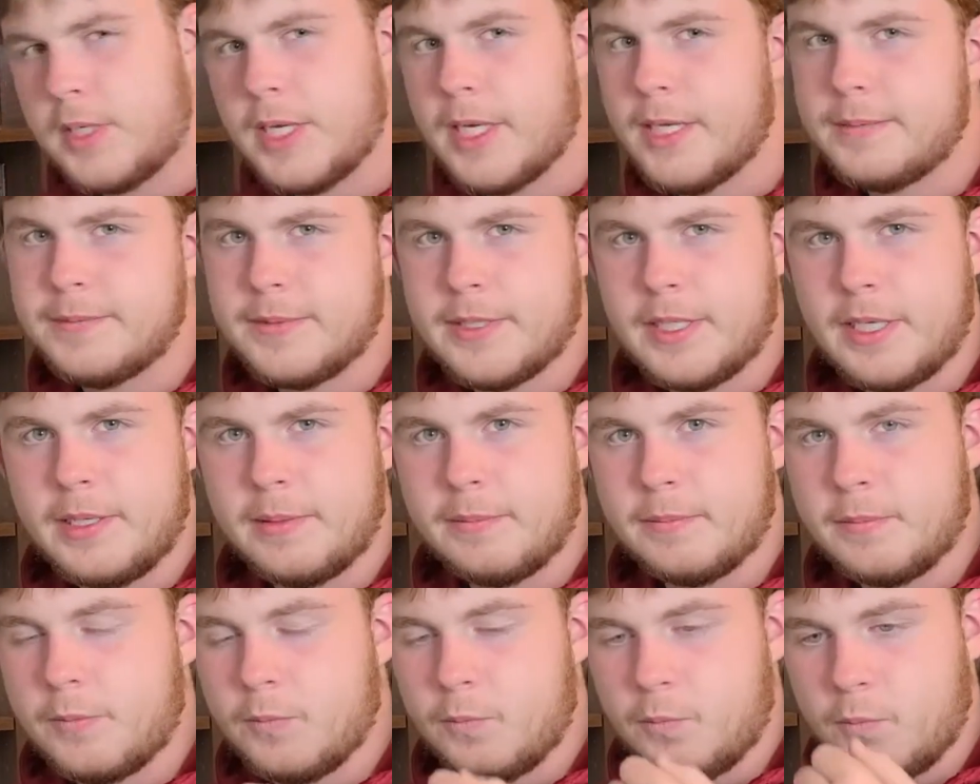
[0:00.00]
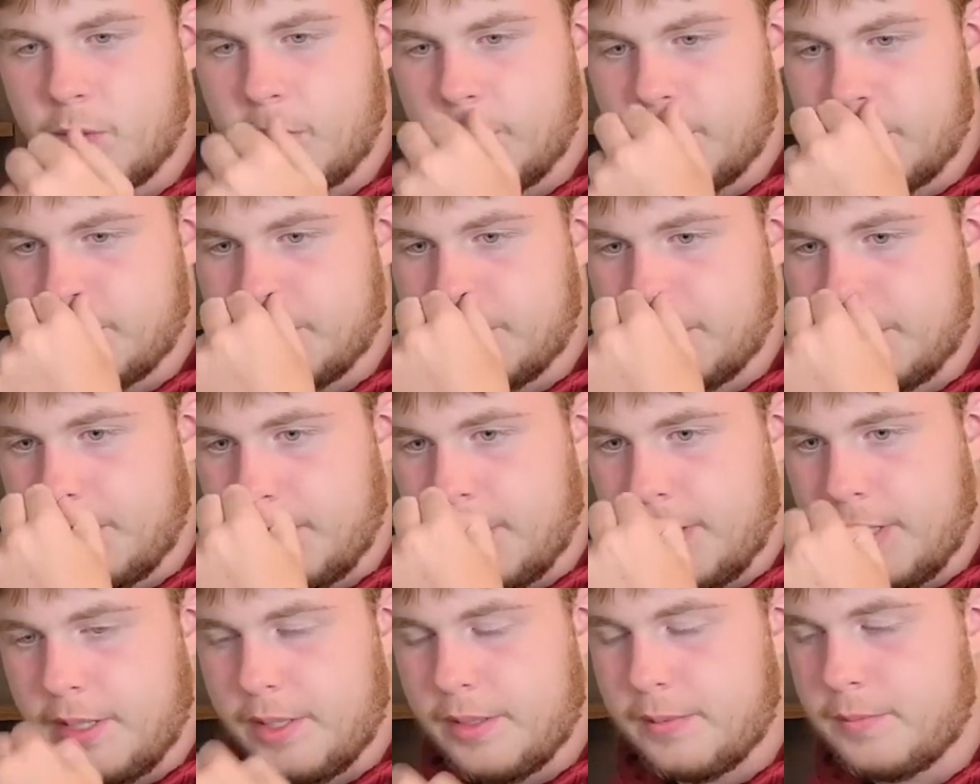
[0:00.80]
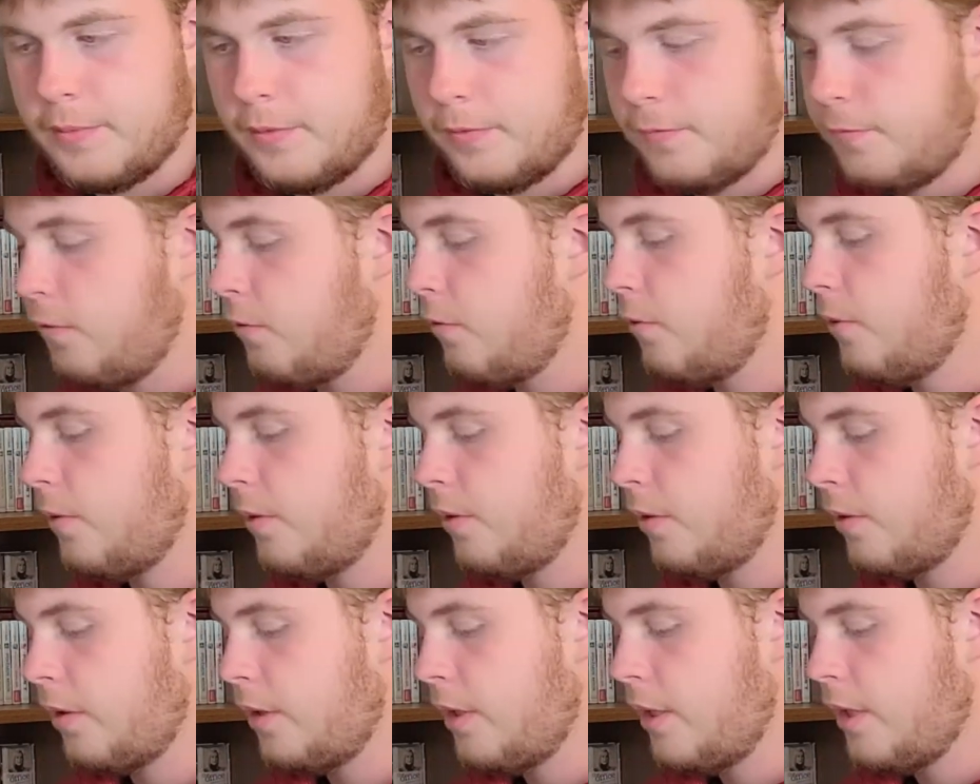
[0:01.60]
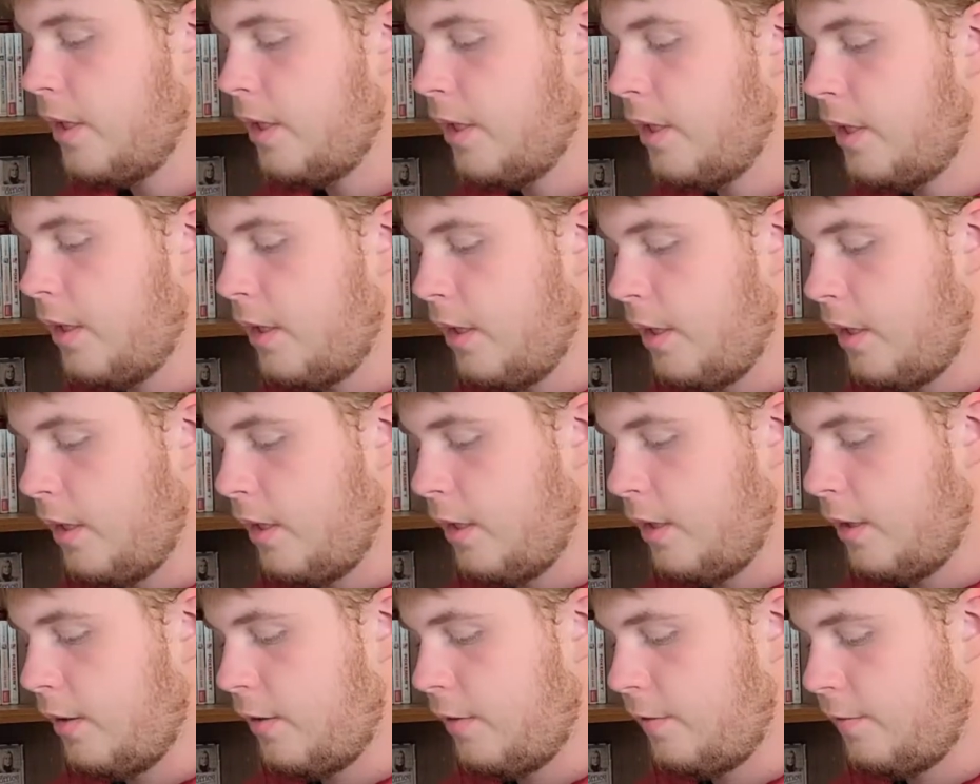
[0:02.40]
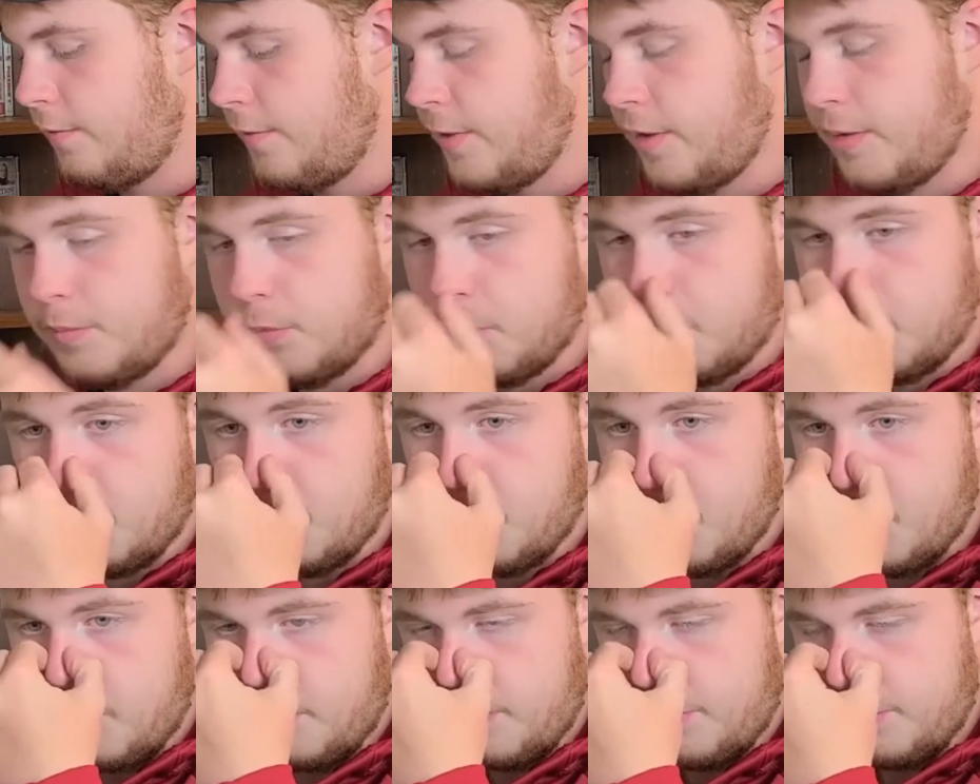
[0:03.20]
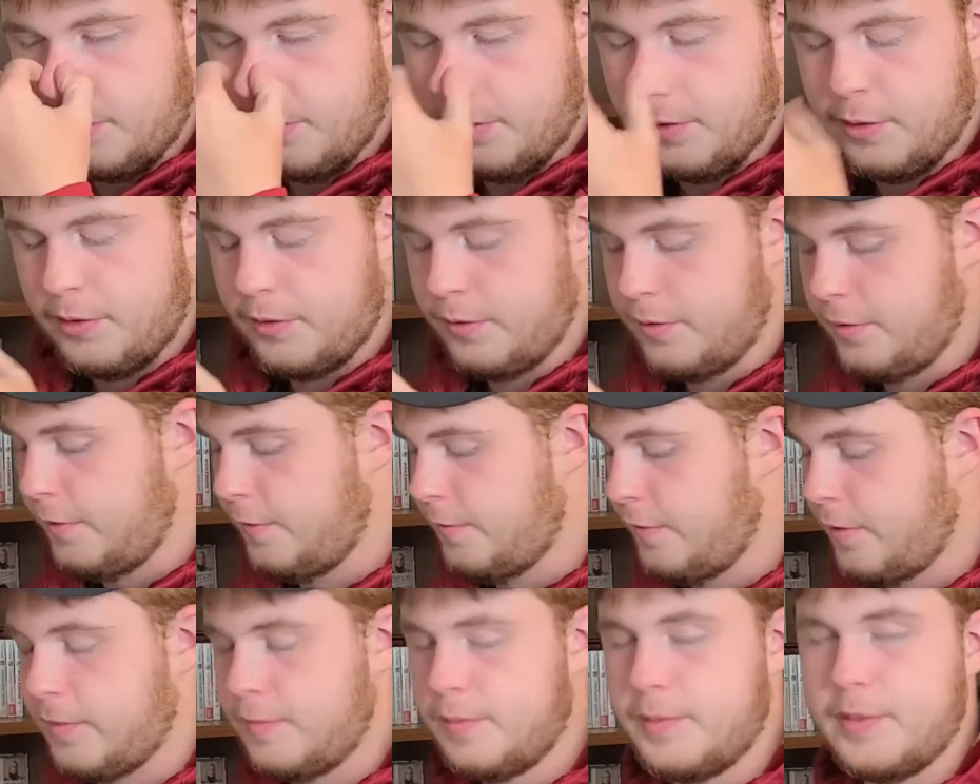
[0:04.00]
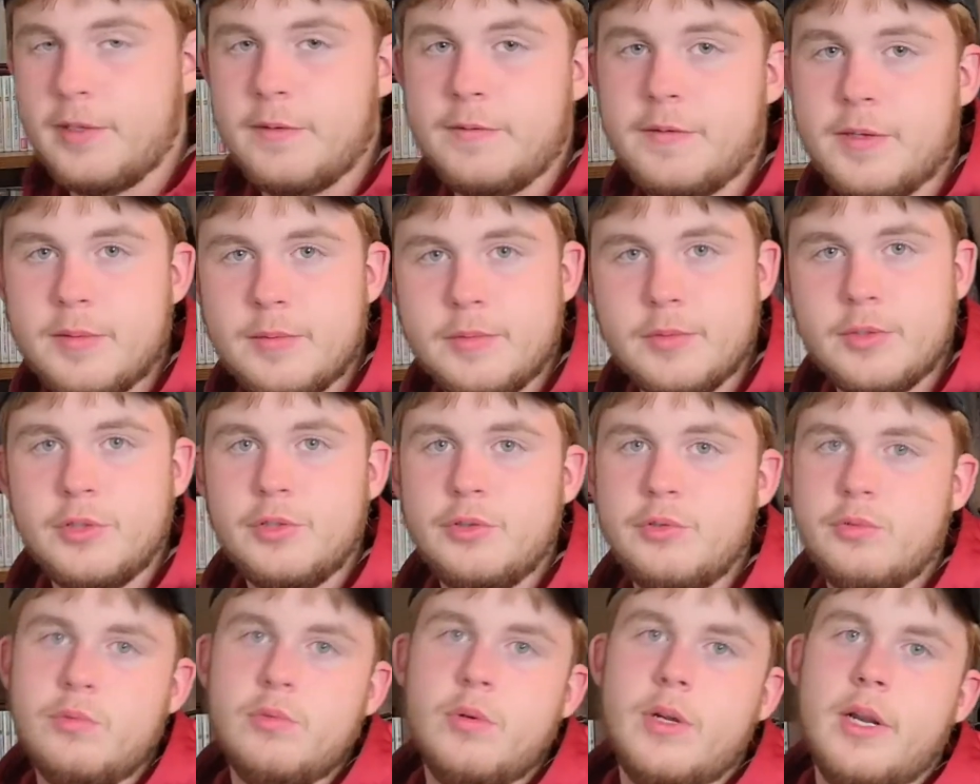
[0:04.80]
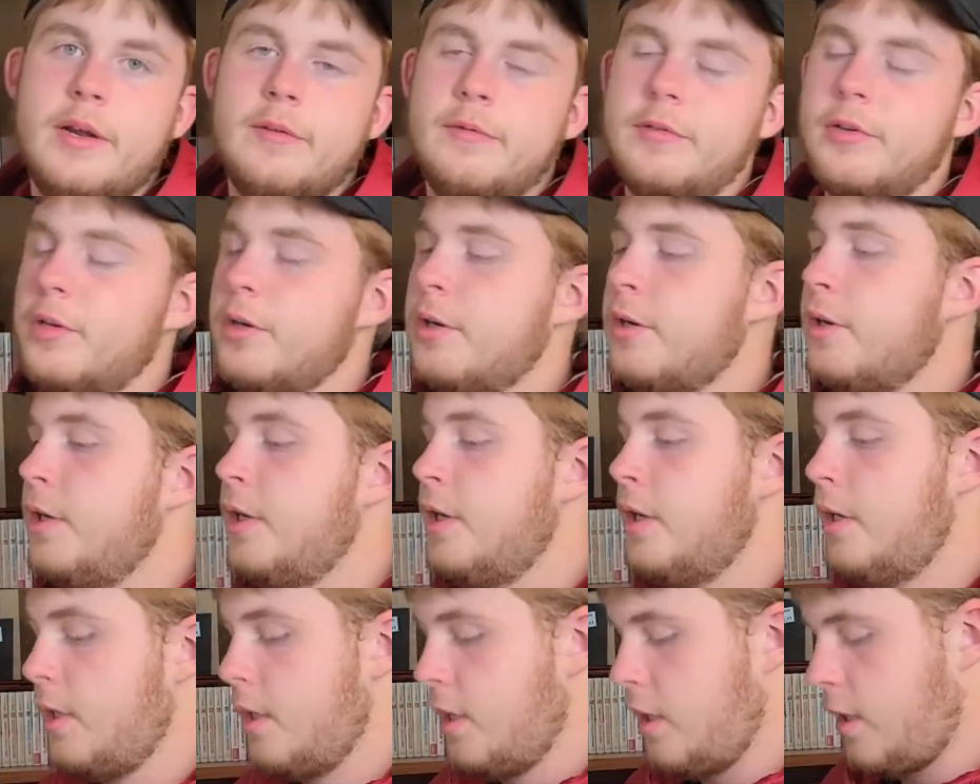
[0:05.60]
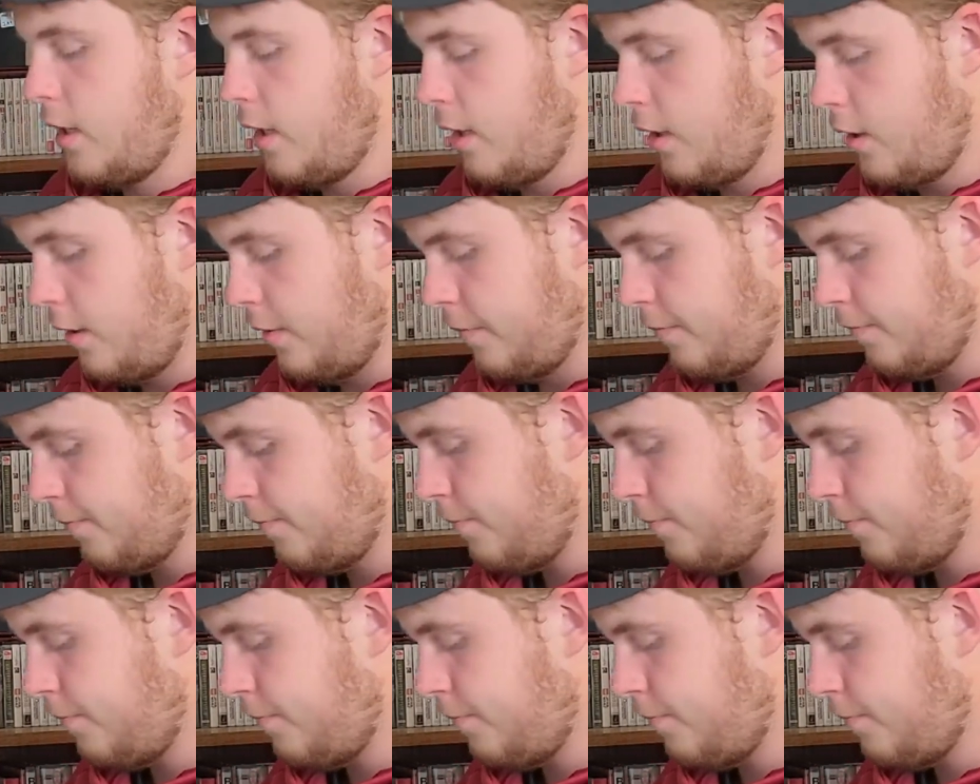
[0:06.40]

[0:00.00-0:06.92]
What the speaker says: games I'm gonna play before Fable 1, or if I play Fable 2, whatever. I